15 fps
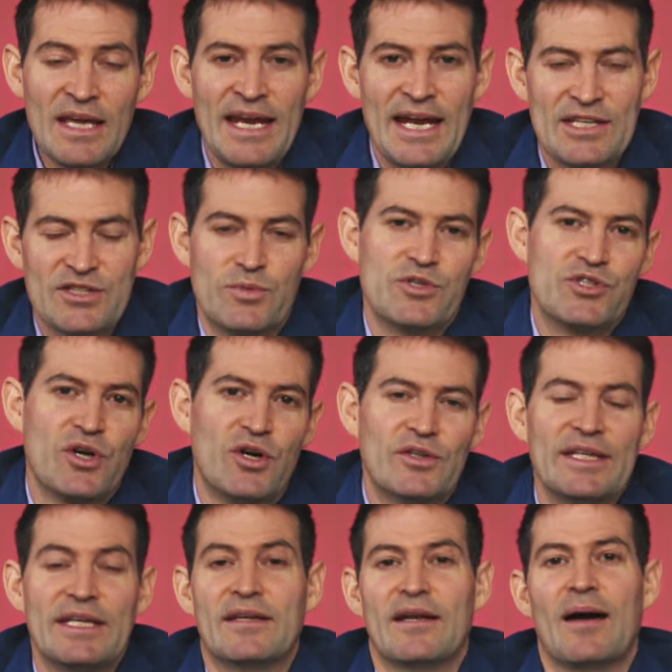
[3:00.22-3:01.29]
And as a
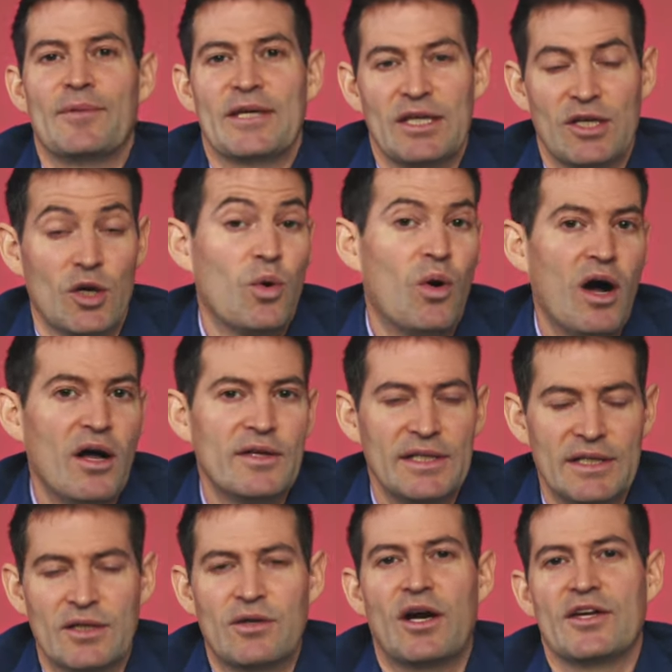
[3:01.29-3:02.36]
result, economic
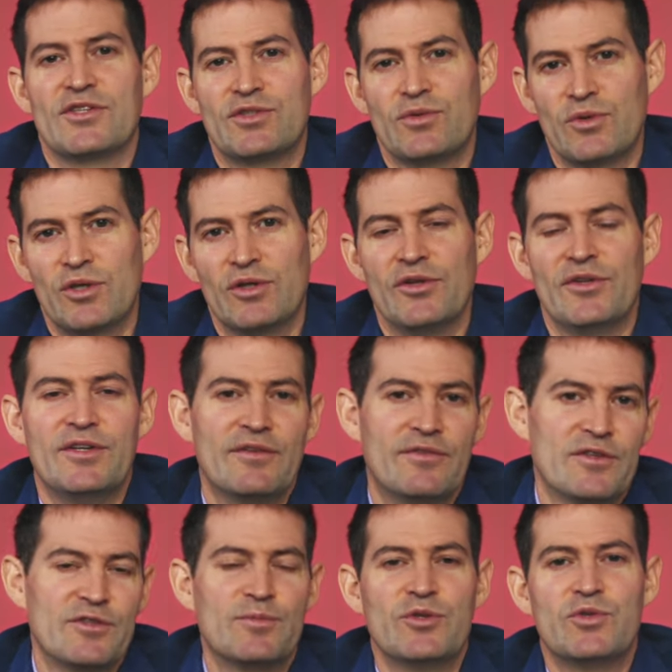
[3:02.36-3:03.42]
inequality across the world, the
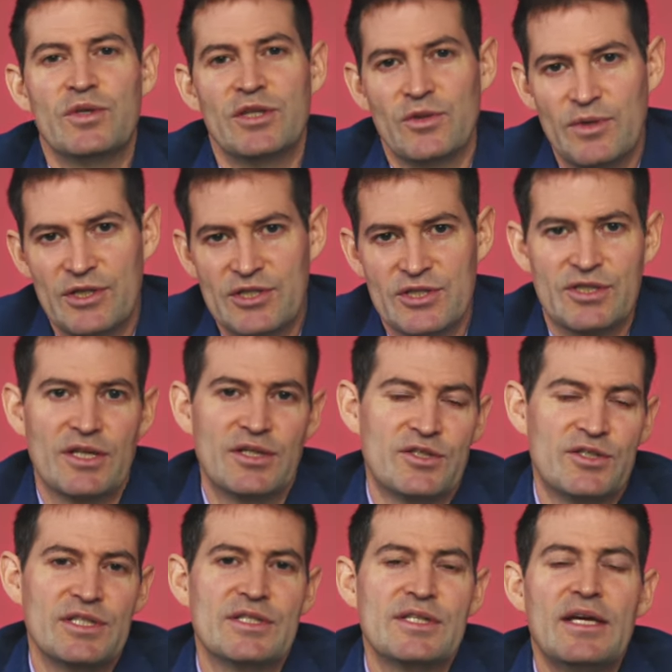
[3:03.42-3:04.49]
difference between the richest
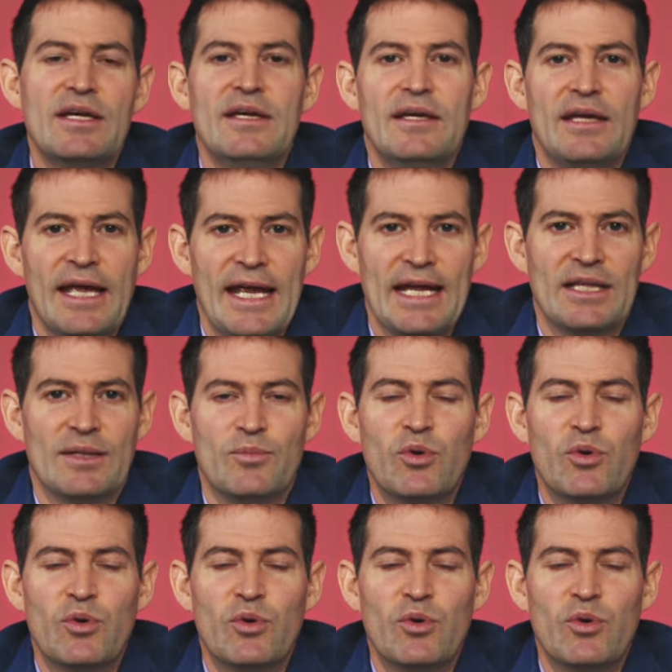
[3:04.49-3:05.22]
countries and the